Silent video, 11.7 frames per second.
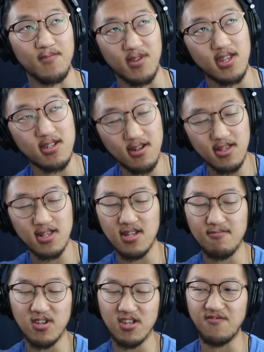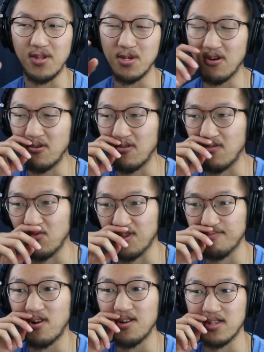this does seem like a video
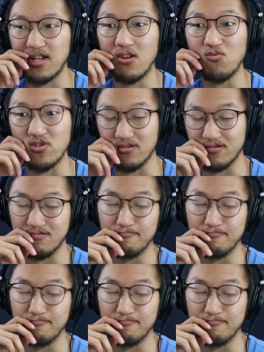response I would